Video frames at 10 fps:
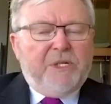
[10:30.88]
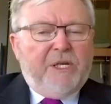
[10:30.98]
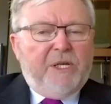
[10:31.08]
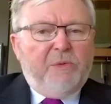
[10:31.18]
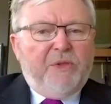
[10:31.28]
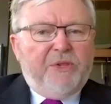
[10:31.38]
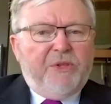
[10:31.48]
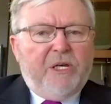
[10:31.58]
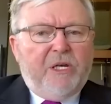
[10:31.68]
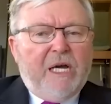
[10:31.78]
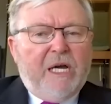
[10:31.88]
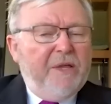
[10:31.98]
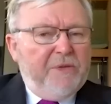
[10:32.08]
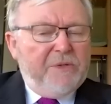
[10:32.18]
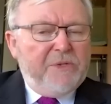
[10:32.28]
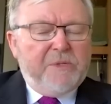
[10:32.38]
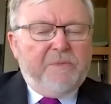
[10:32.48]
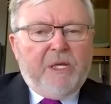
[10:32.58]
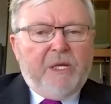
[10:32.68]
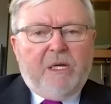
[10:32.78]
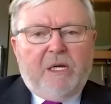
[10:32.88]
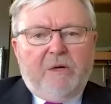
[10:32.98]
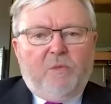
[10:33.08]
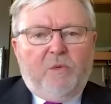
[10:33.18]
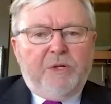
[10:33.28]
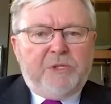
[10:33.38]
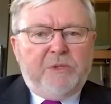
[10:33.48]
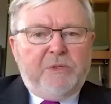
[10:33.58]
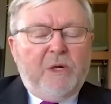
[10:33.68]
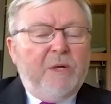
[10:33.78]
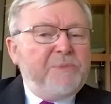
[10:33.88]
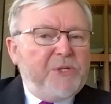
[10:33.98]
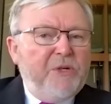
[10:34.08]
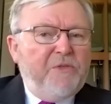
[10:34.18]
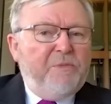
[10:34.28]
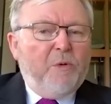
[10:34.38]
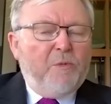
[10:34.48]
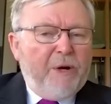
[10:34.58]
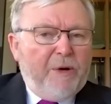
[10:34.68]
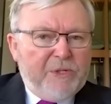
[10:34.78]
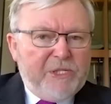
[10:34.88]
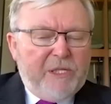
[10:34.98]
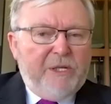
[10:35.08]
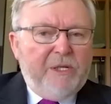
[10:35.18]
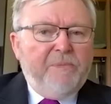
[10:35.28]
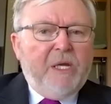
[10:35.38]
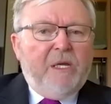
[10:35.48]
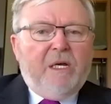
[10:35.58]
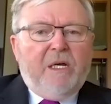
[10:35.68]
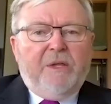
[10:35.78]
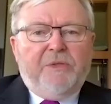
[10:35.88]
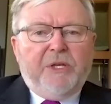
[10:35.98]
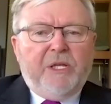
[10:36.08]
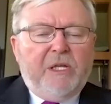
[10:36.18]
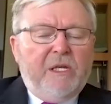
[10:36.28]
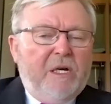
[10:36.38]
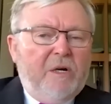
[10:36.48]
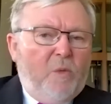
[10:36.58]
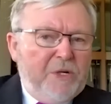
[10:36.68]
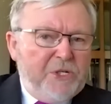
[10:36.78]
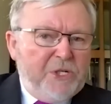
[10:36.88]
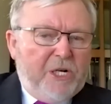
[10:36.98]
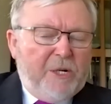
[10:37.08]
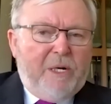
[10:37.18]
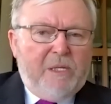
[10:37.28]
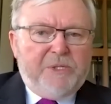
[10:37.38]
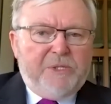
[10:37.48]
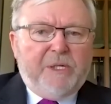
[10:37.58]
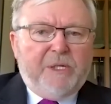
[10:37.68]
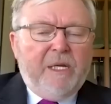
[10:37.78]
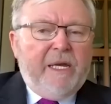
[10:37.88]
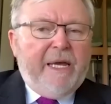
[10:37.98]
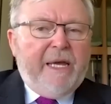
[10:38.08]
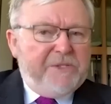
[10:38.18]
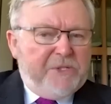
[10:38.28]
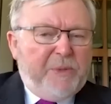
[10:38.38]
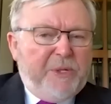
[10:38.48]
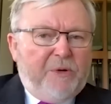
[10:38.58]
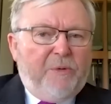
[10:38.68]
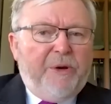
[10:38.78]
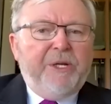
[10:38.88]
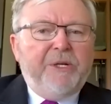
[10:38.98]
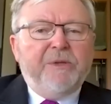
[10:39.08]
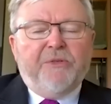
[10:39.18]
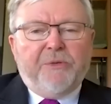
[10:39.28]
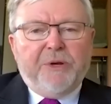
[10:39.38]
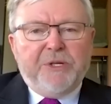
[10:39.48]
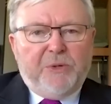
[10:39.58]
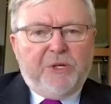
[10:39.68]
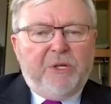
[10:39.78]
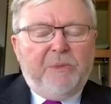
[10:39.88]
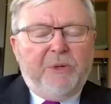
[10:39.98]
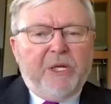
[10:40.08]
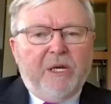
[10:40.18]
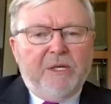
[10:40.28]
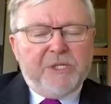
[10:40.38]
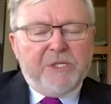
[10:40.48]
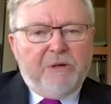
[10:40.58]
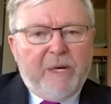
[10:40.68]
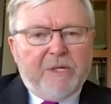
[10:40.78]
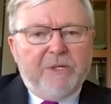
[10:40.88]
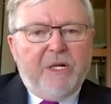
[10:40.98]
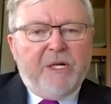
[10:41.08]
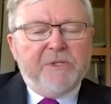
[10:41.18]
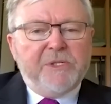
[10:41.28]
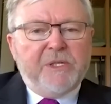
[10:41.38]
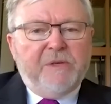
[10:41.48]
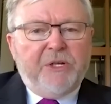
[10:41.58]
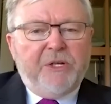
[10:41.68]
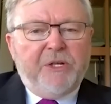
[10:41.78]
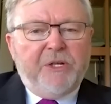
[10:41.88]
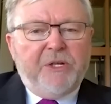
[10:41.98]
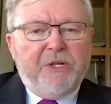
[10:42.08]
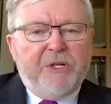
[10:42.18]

together with others, were to observe more rigorously the One China policy, as has been agreed in the three joint communiques going back to 1979.